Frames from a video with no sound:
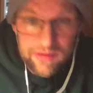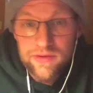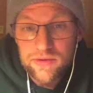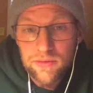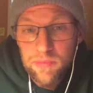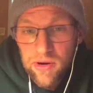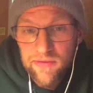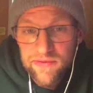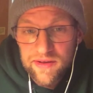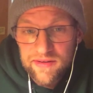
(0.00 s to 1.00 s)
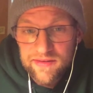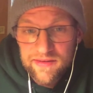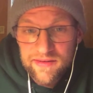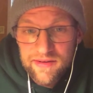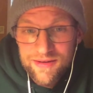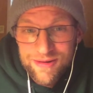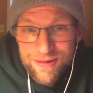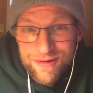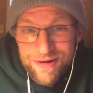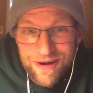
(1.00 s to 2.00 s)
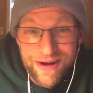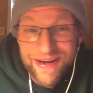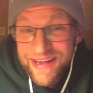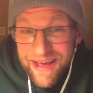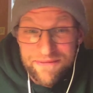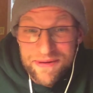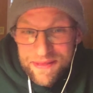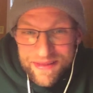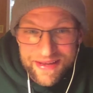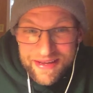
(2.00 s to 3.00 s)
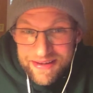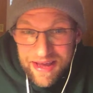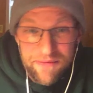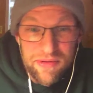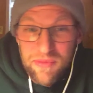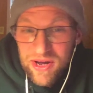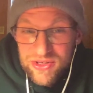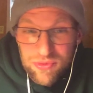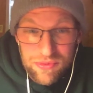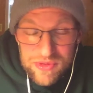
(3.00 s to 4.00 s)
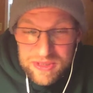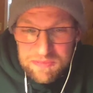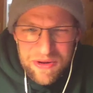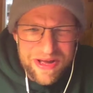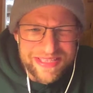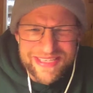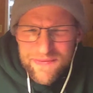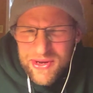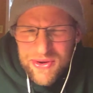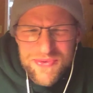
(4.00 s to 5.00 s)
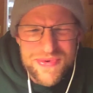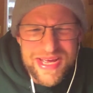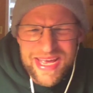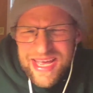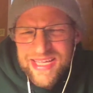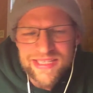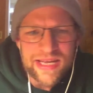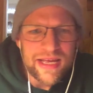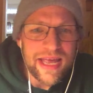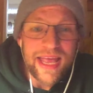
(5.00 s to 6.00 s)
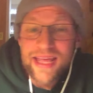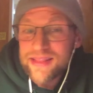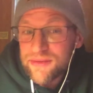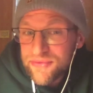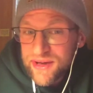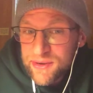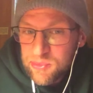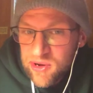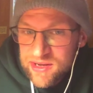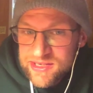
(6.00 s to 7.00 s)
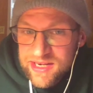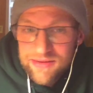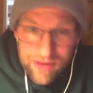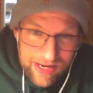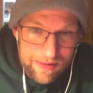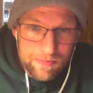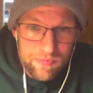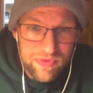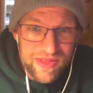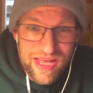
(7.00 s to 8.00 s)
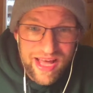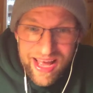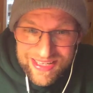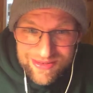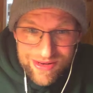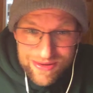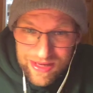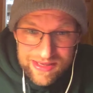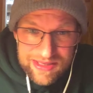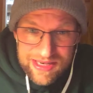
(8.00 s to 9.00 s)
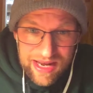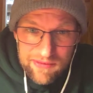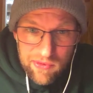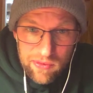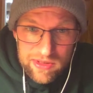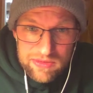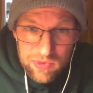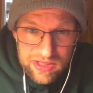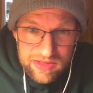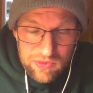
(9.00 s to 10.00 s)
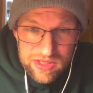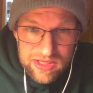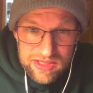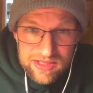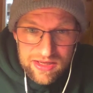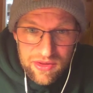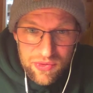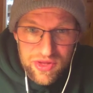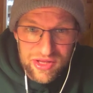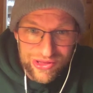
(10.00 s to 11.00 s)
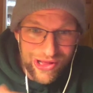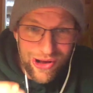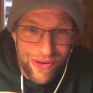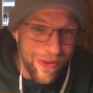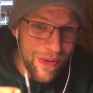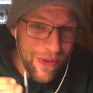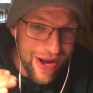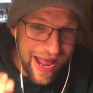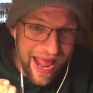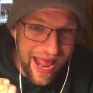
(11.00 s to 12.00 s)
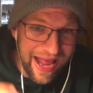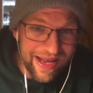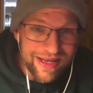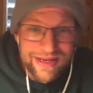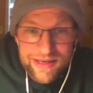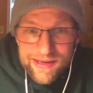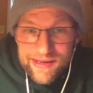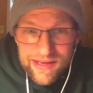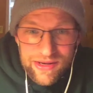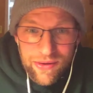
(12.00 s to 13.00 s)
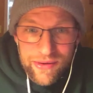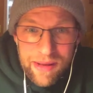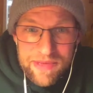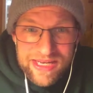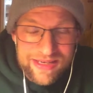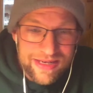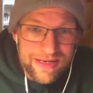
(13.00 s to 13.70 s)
you do perfect on everything, every module response, every quiz, and the final project, right? The highest grade you can get is a 94, which is the low A. You know what I mean?